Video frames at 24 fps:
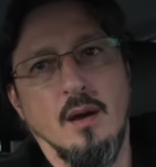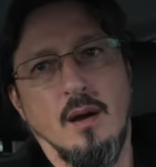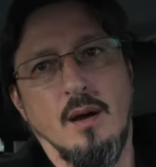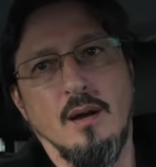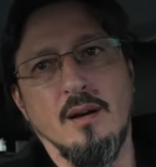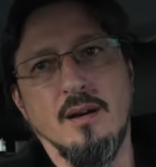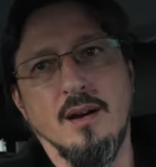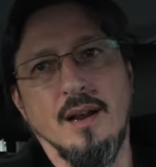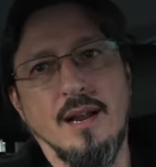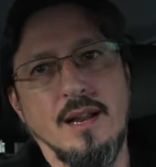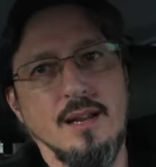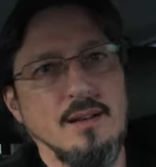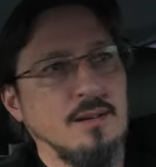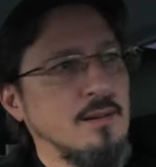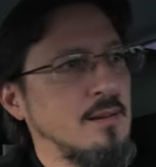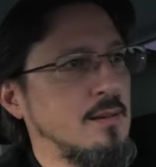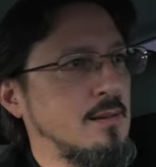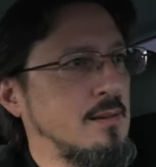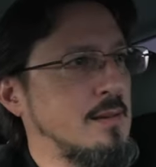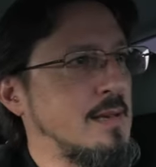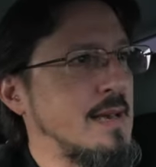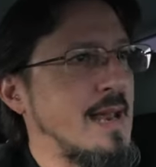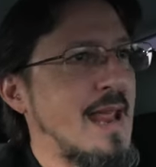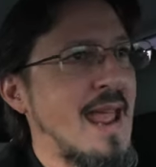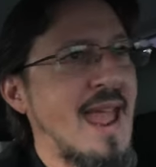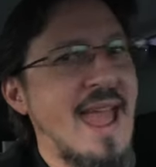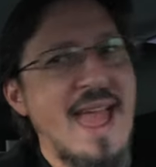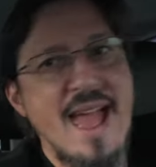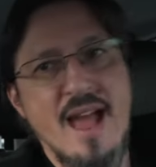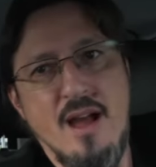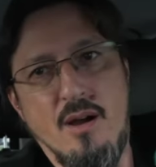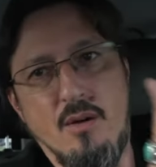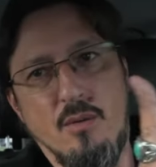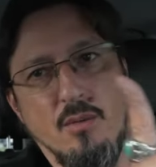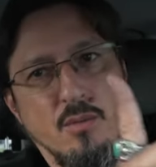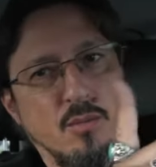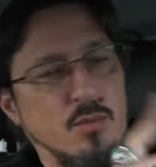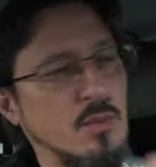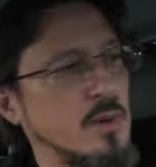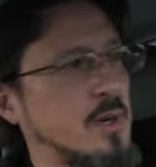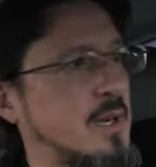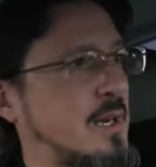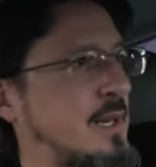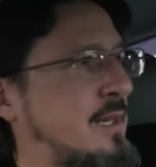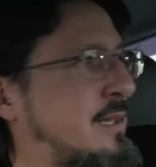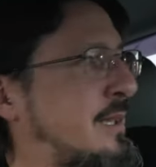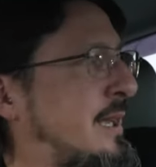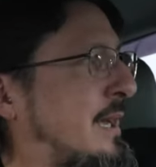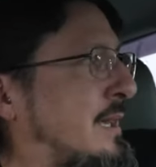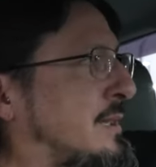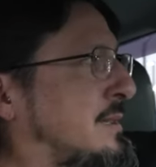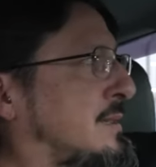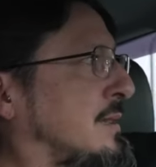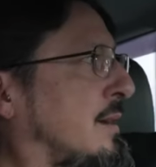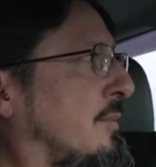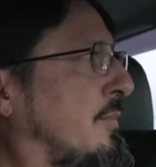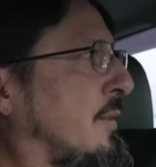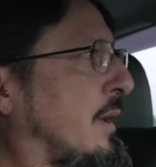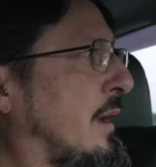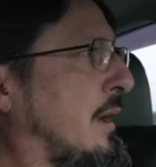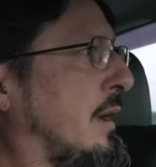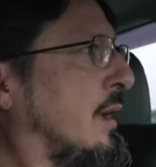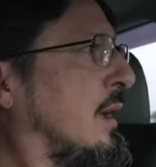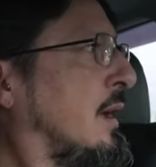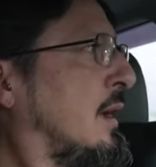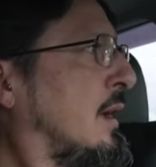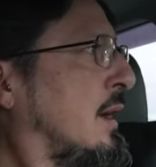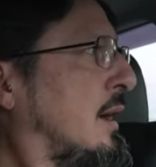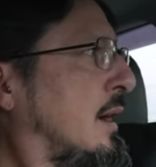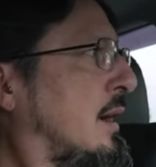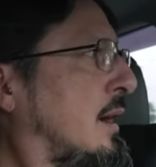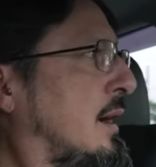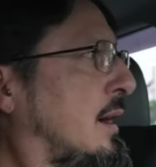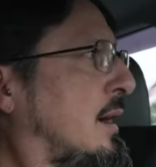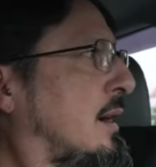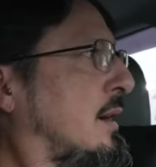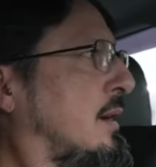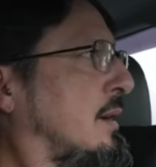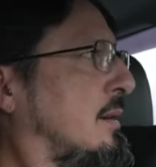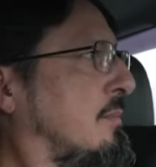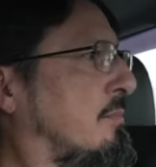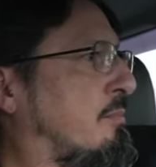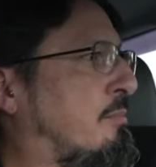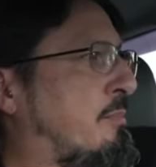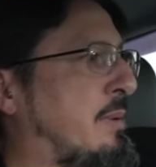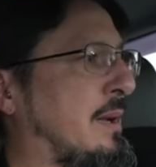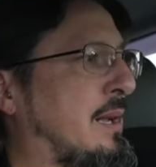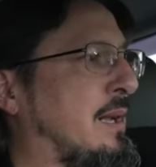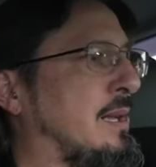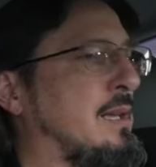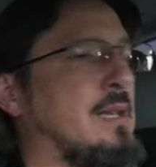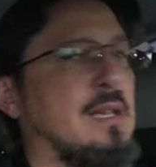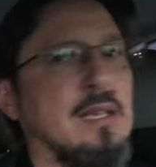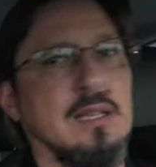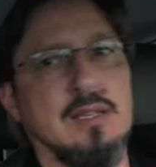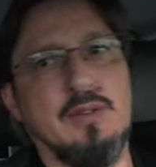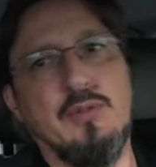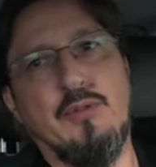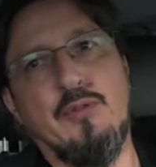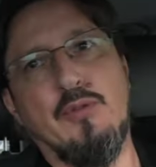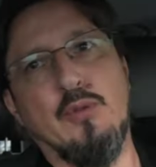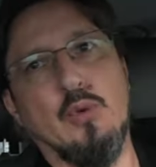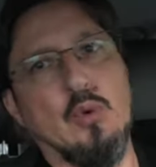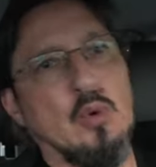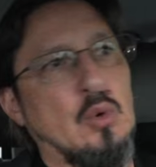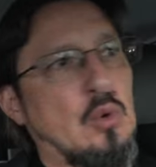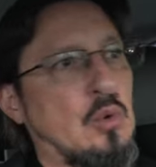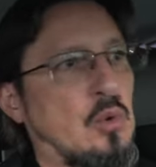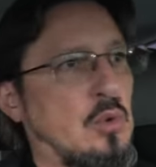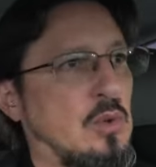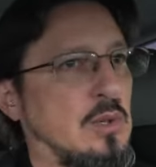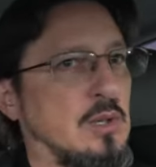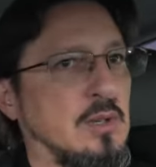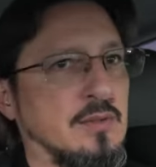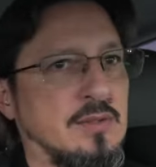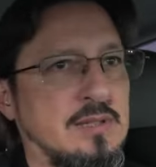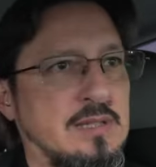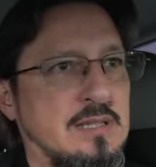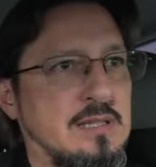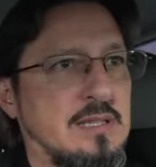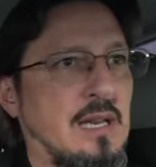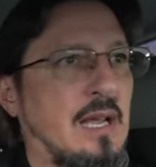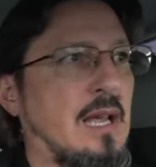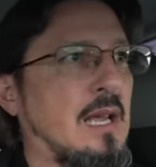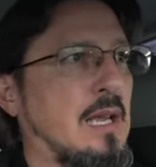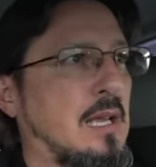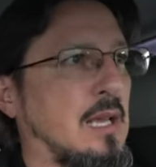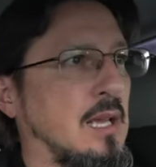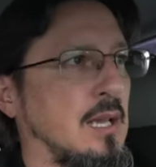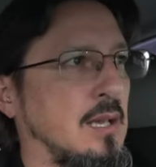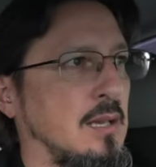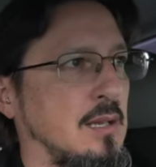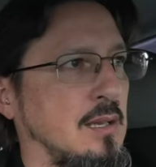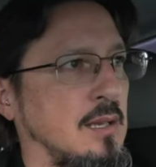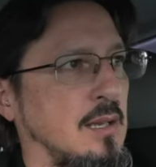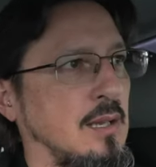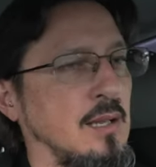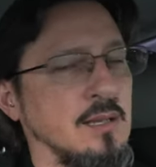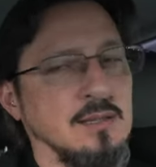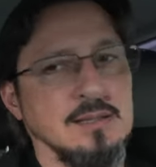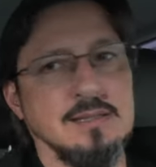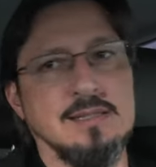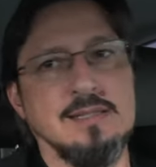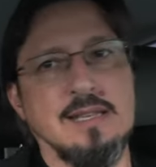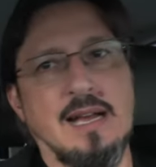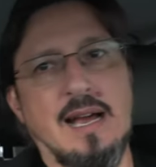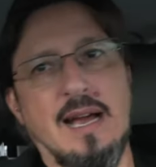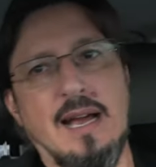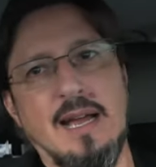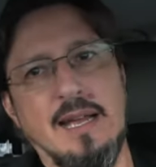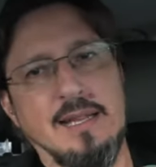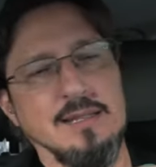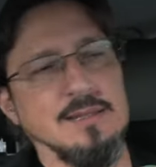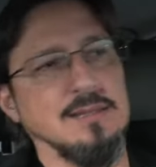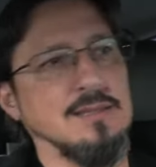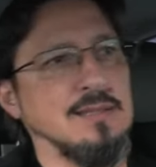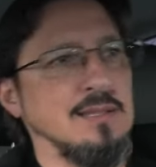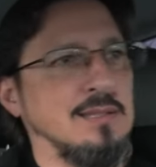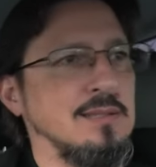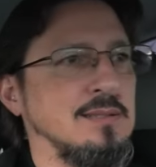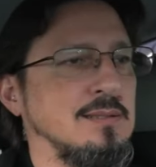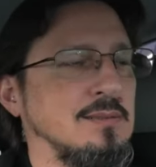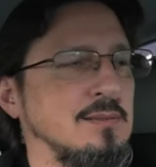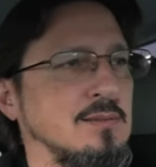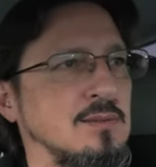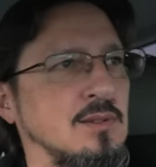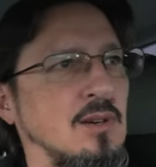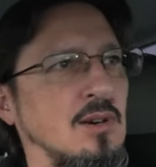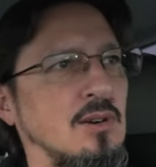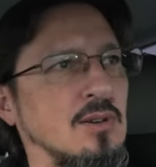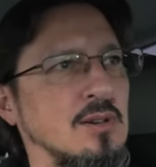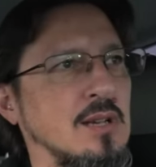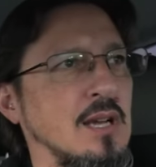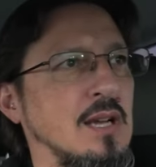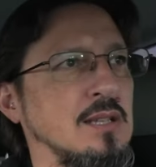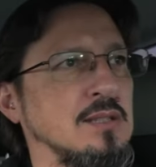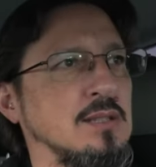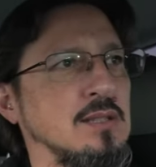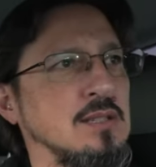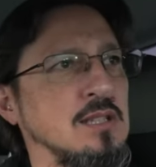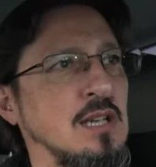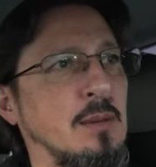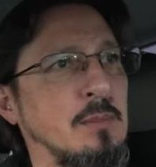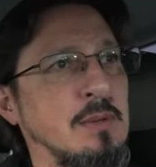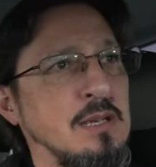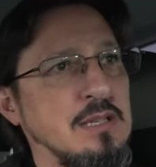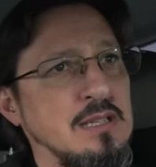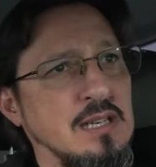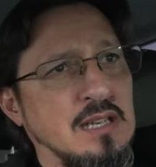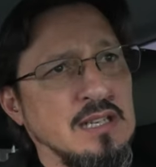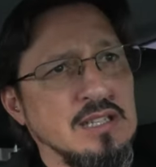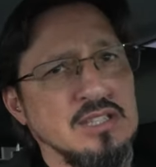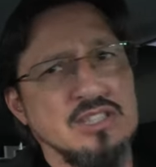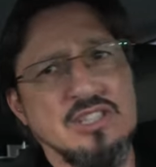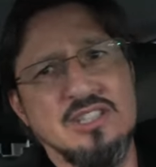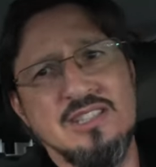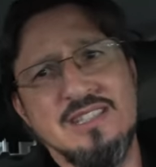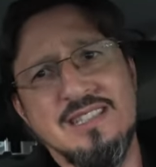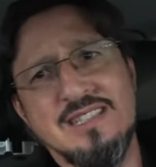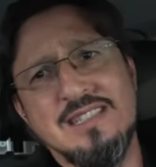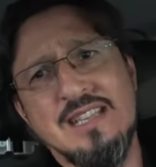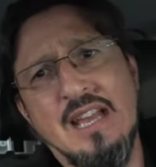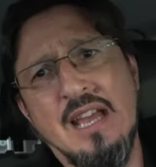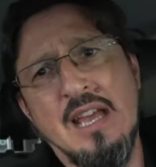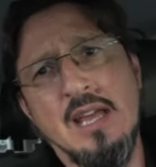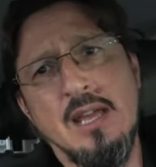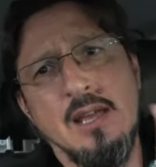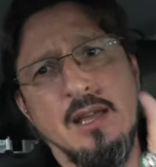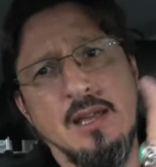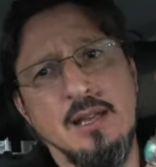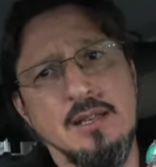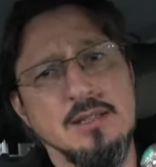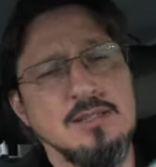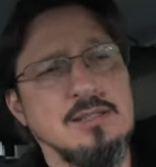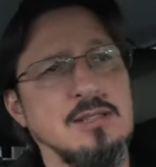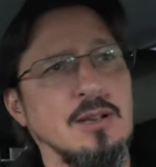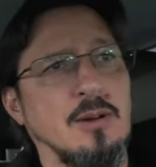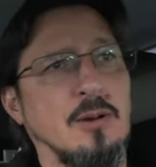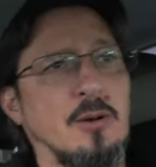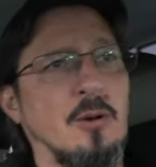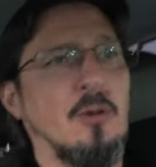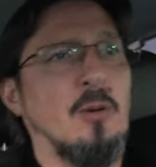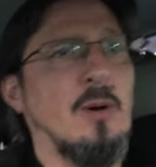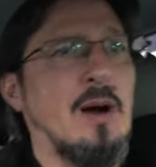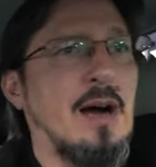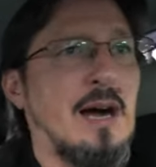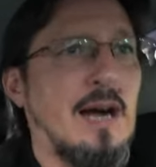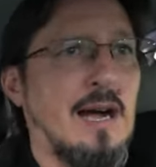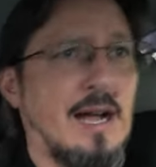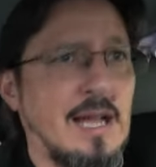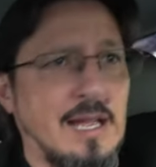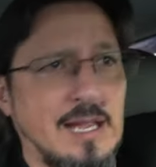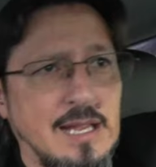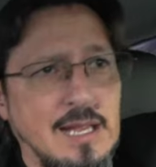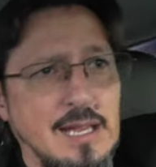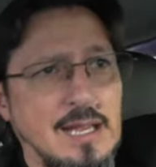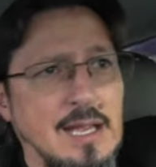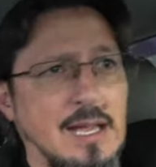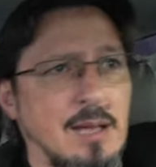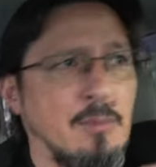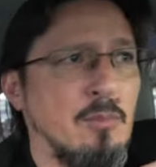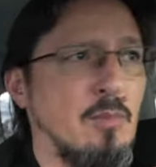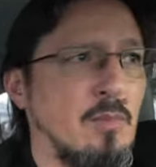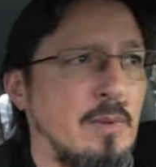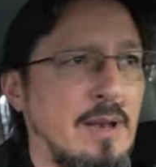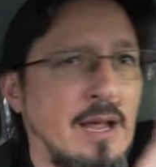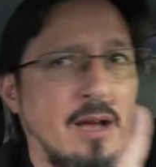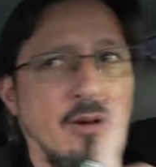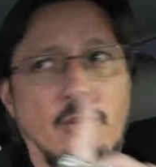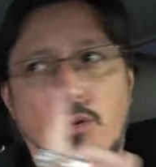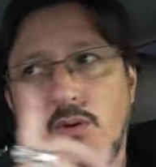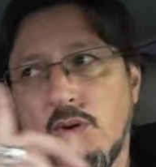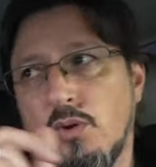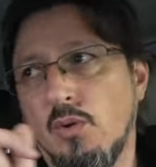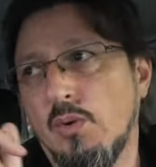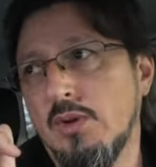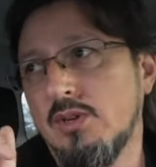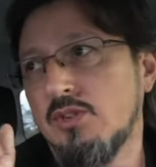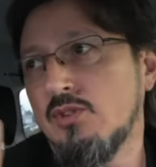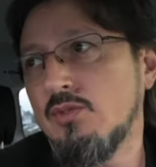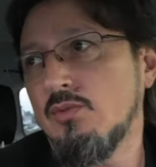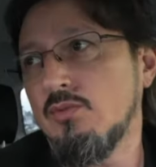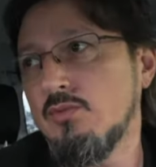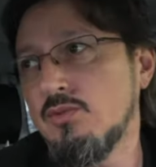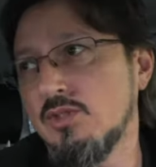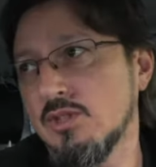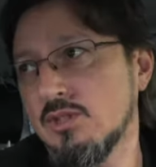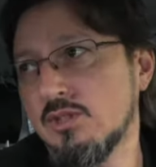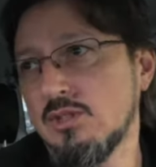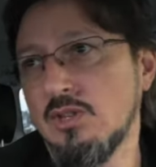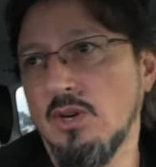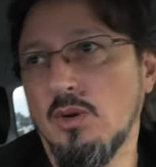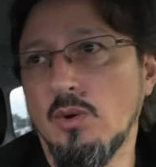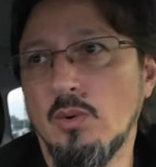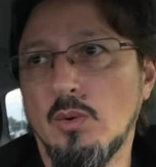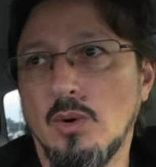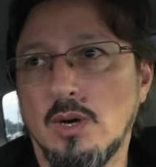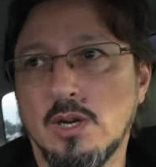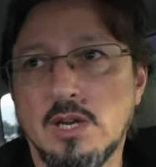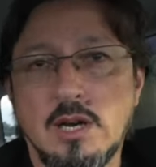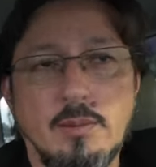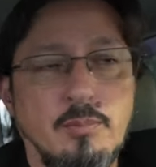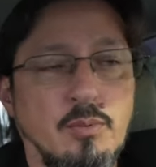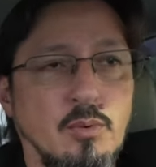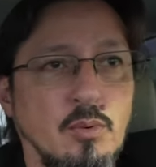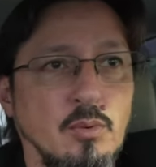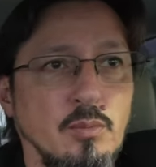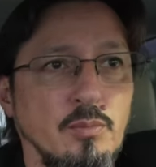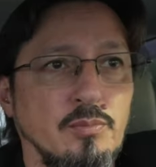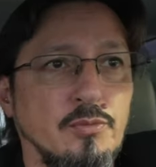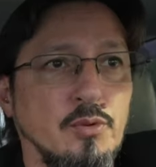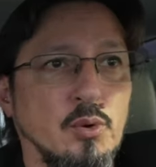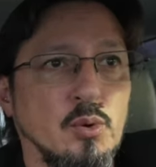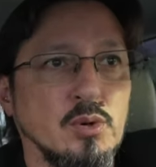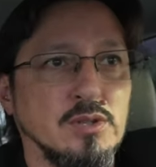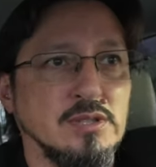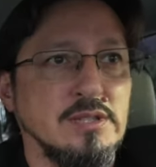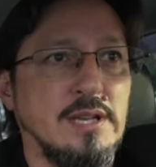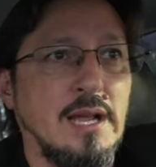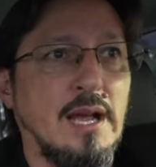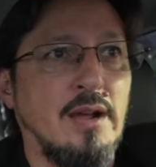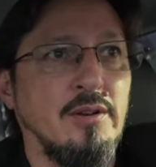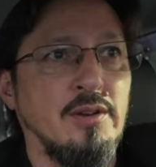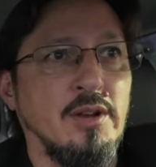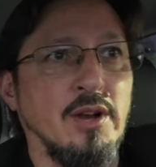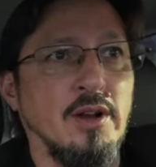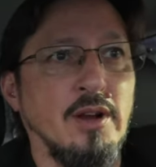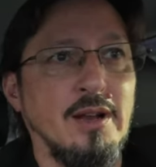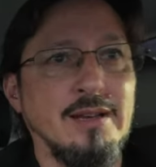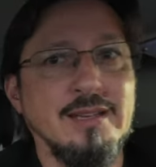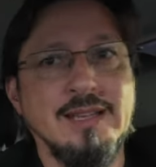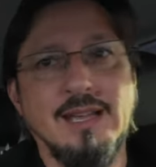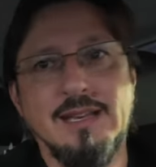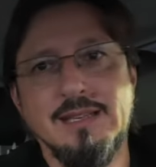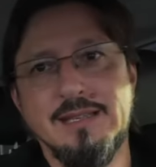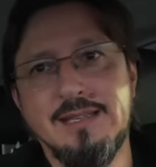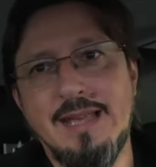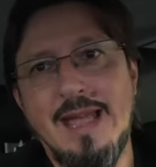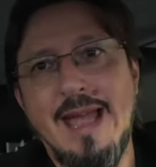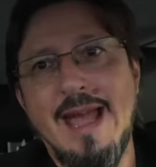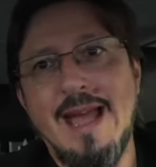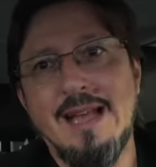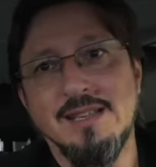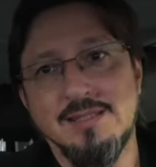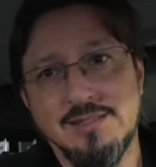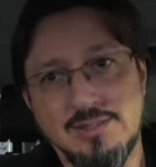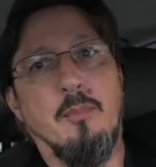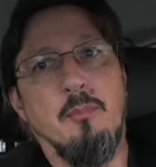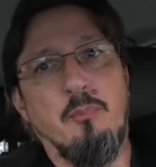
All right, now we're gonna test something belly is full of steak and sides and all kinds of yummy deliciousness. So I am now going to just go a couple doors down here and get gas.